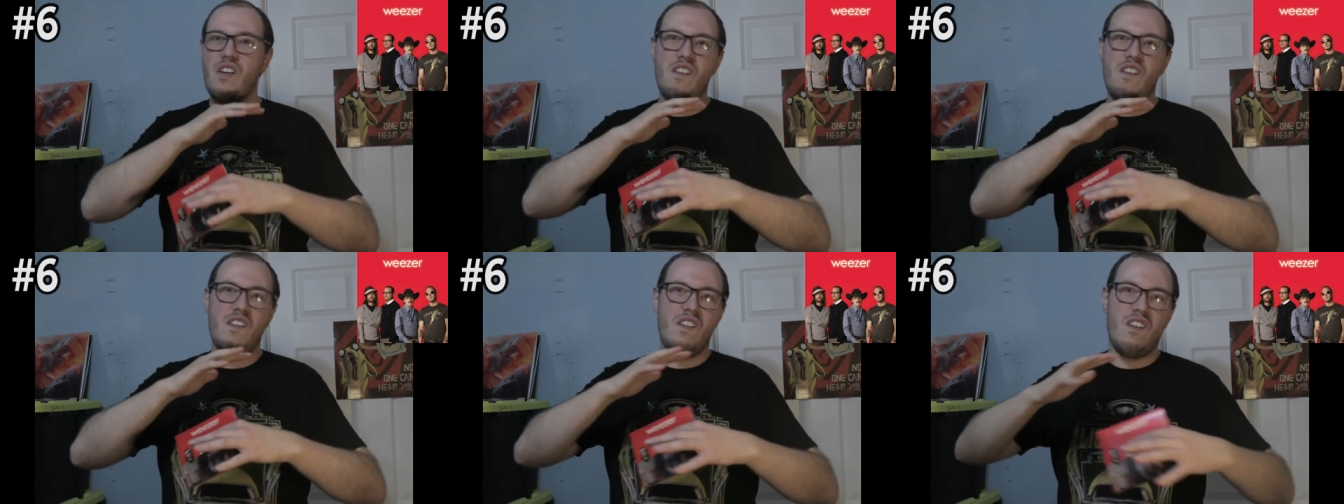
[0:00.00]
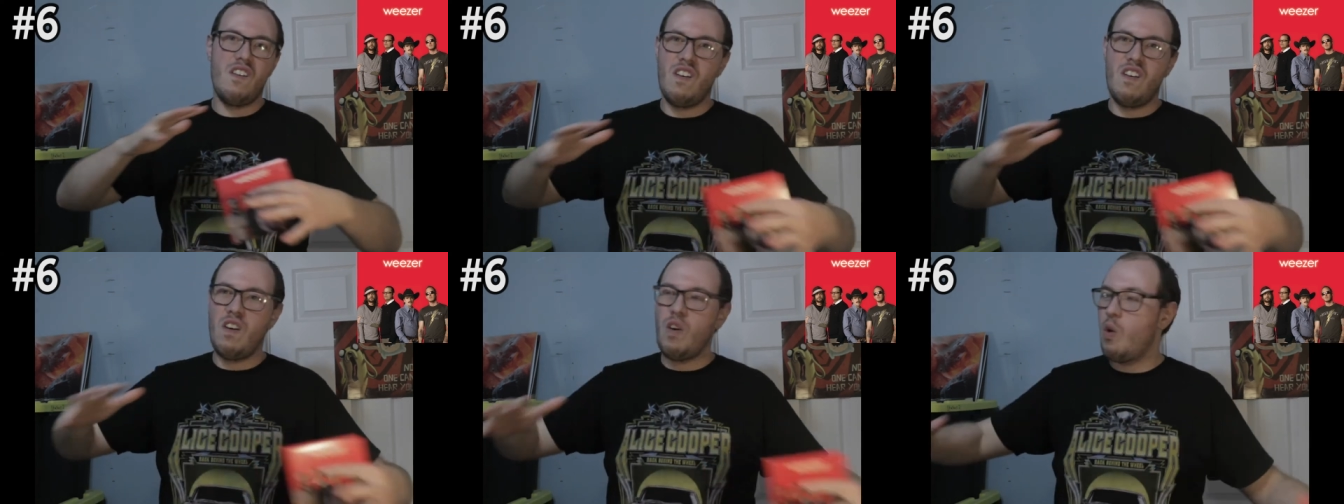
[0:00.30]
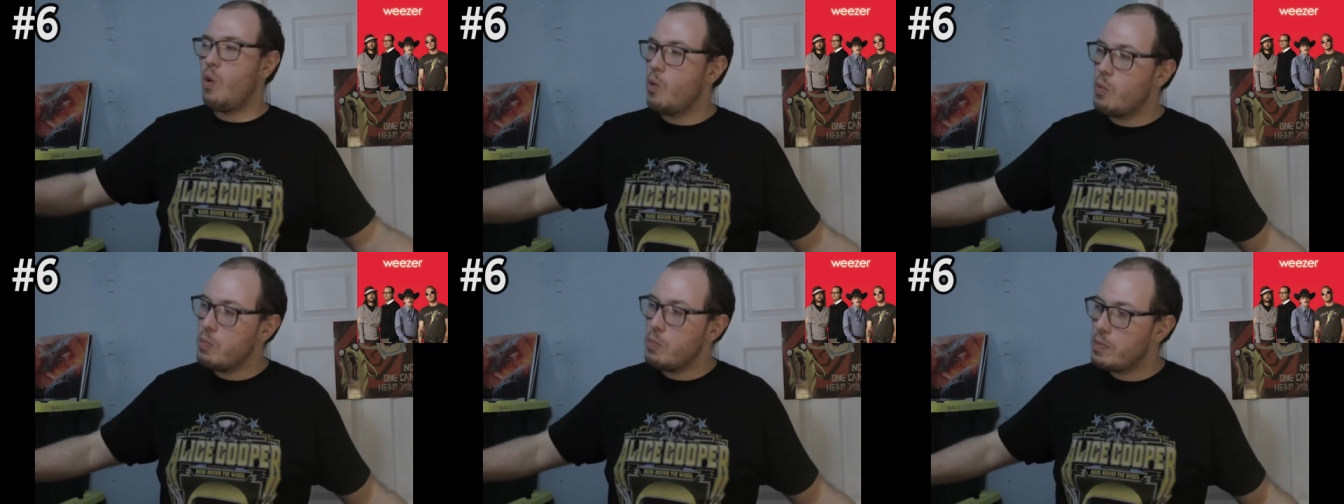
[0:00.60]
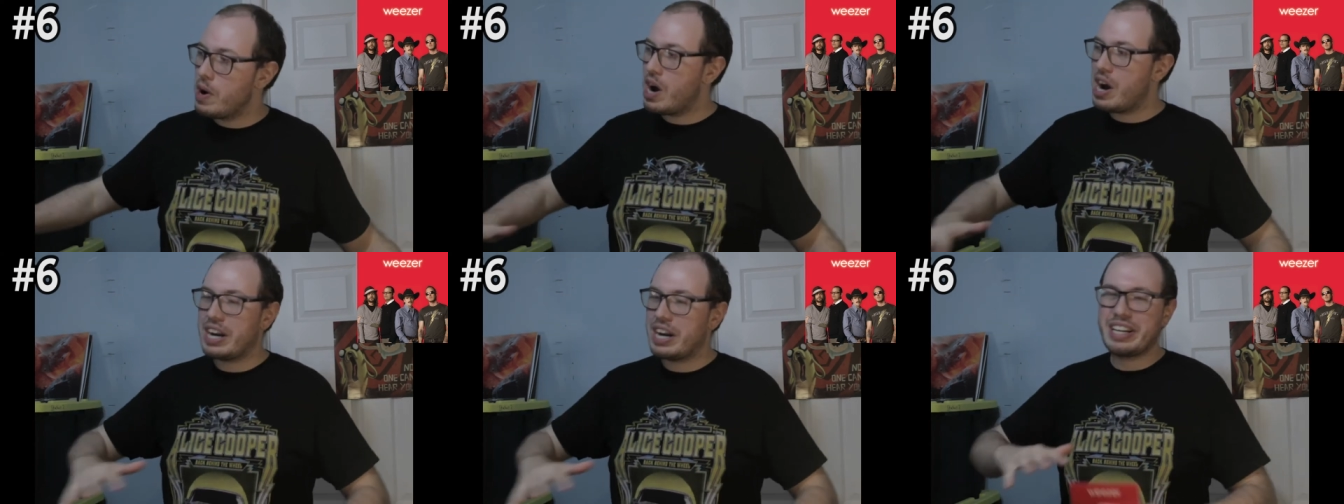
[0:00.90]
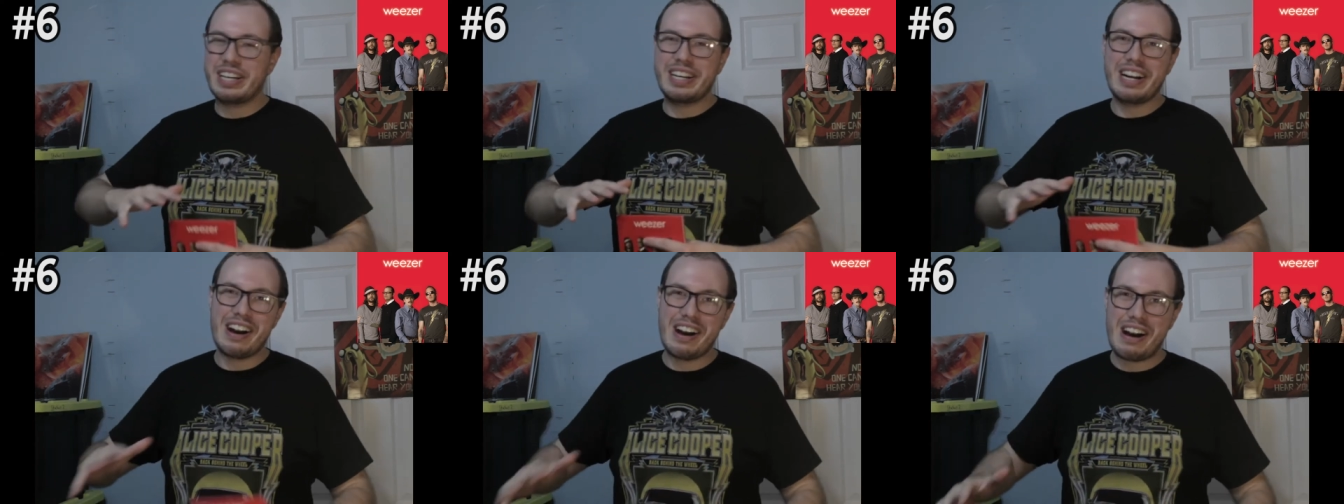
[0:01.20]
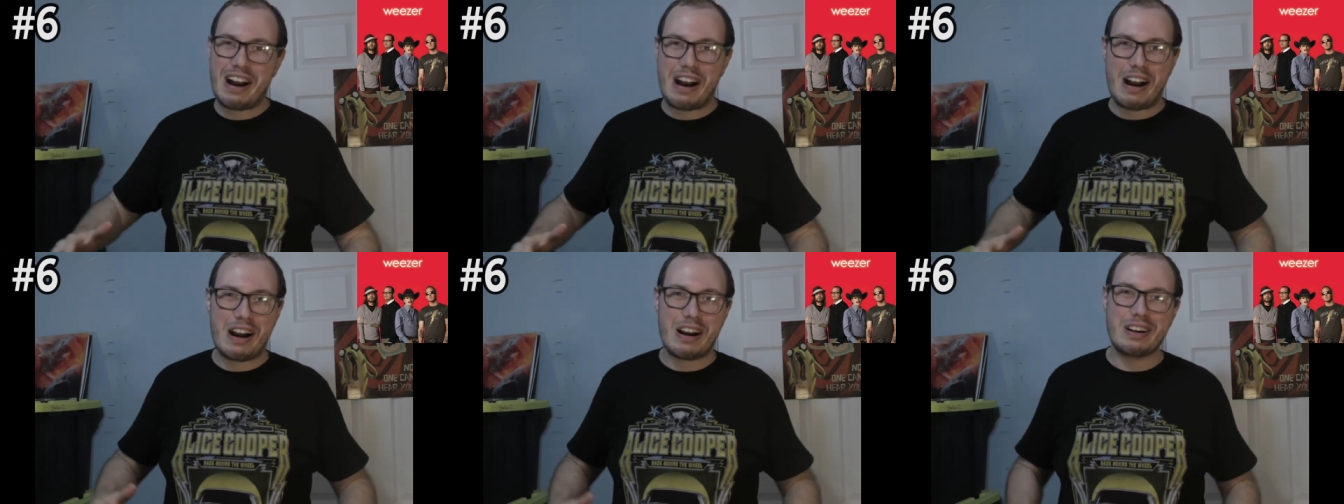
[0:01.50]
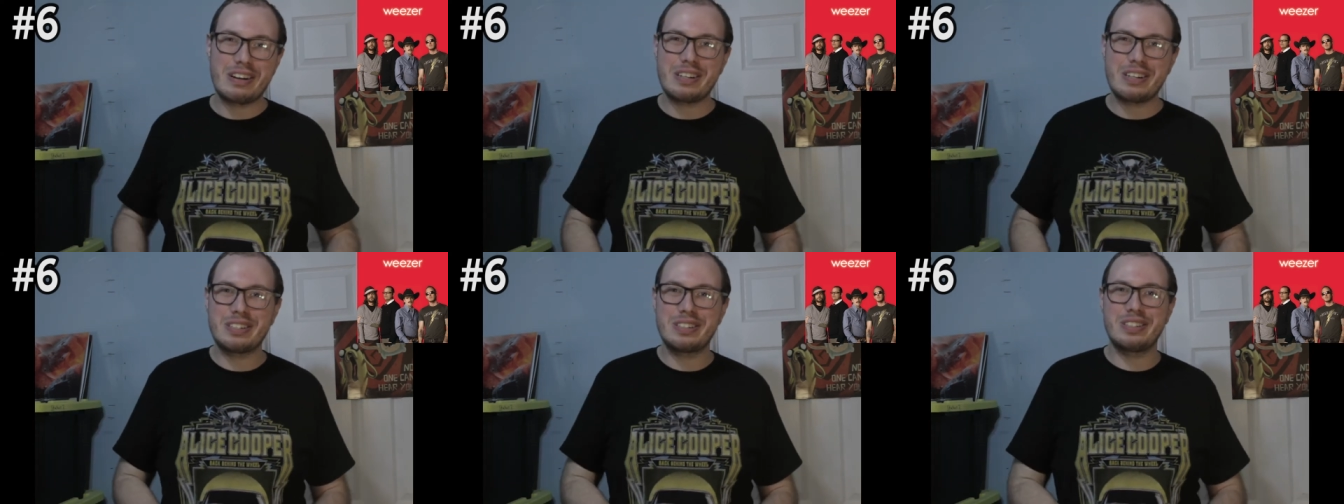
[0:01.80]
Oh my
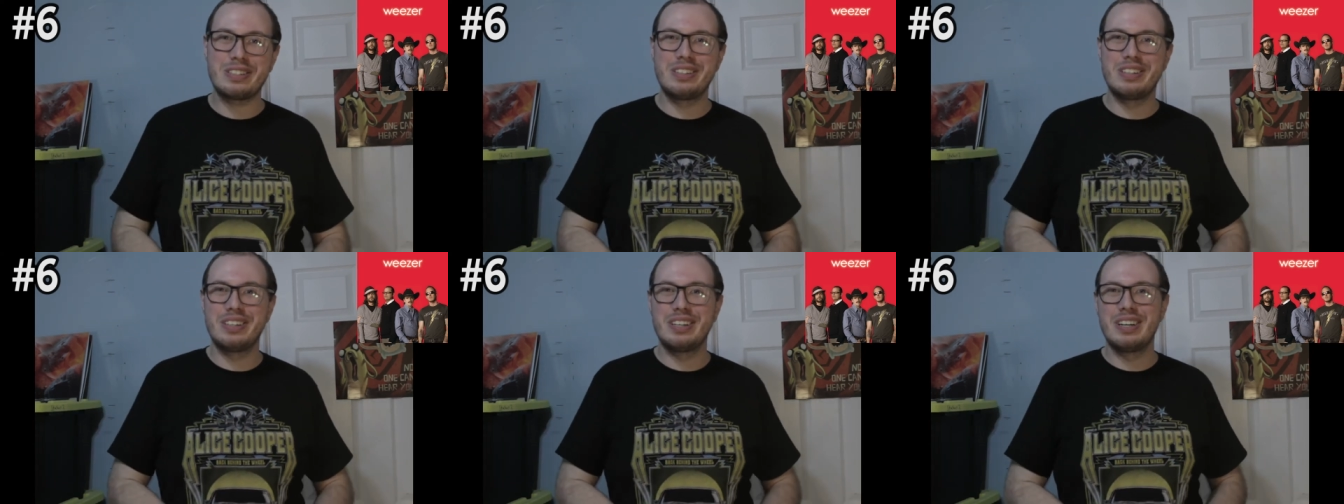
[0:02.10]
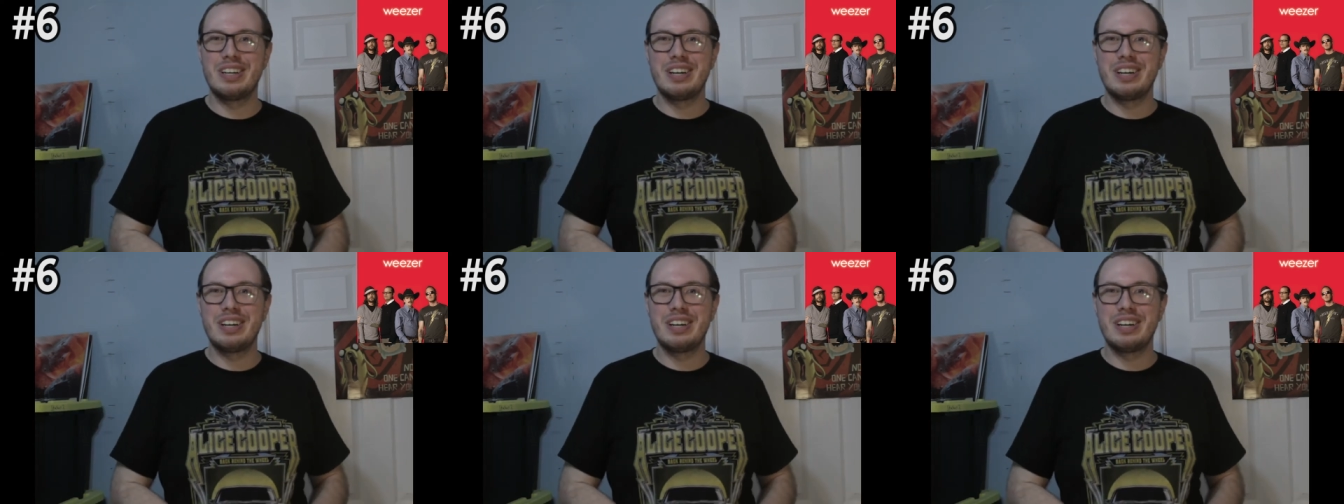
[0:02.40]
gosh!